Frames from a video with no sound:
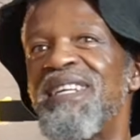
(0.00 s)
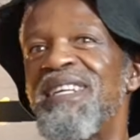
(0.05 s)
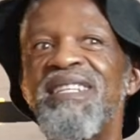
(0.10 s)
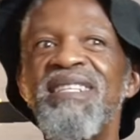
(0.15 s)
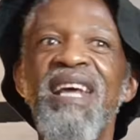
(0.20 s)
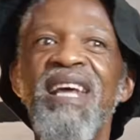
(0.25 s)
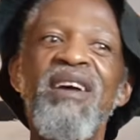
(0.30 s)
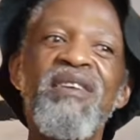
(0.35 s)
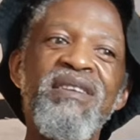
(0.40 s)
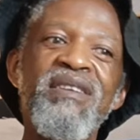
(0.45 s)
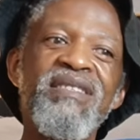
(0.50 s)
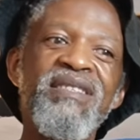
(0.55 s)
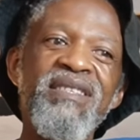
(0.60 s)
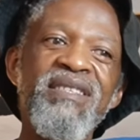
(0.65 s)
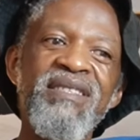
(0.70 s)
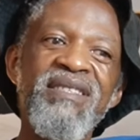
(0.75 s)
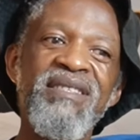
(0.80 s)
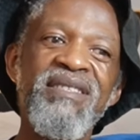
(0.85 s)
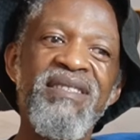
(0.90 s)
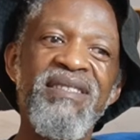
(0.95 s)

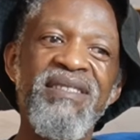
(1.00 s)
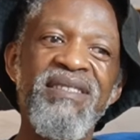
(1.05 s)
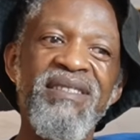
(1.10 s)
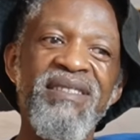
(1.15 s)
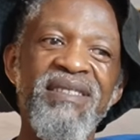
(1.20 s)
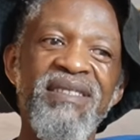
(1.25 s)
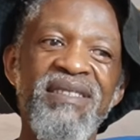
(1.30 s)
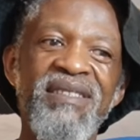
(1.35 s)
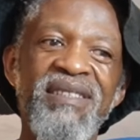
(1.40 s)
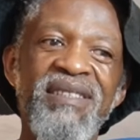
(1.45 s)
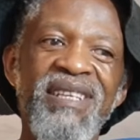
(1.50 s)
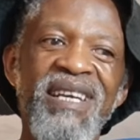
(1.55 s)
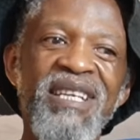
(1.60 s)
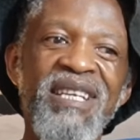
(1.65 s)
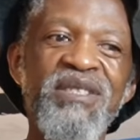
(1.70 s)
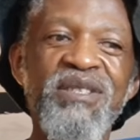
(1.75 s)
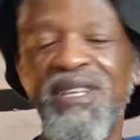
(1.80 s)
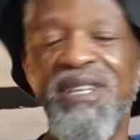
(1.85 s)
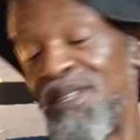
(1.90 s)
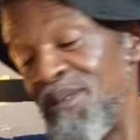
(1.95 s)
Dionysus
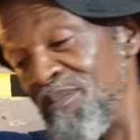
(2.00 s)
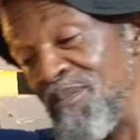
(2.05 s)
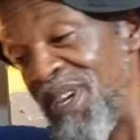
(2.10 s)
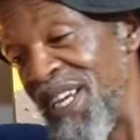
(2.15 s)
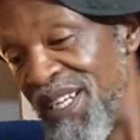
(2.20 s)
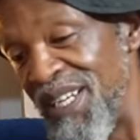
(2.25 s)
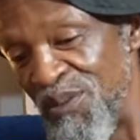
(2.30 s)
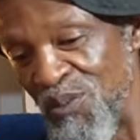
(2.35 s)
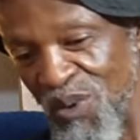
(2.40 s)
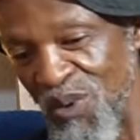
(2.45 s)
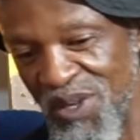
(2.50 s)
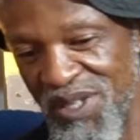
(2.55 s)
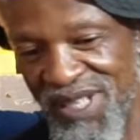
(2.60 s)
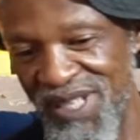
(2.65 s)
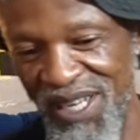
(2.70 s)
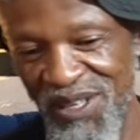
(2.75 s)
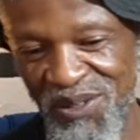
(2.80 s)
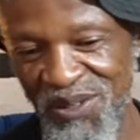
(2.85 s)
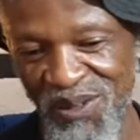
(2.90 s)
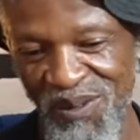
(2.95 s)
actually made water
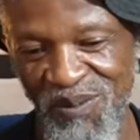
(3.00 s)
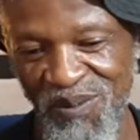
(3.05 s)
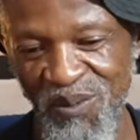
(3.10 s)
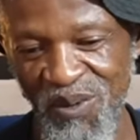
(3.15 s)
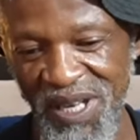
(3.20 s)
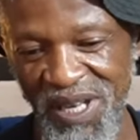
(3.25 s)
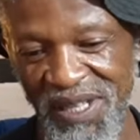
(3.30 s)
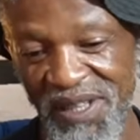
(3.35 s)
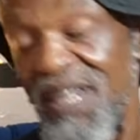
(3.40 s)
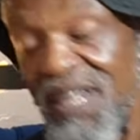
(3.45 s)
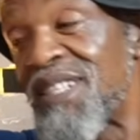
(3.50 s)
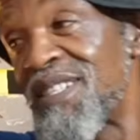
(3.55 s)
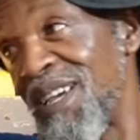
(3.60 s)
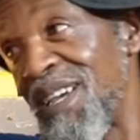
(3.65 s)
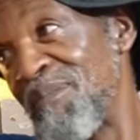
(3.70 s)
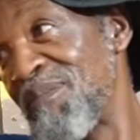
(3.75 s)
out of wine. That's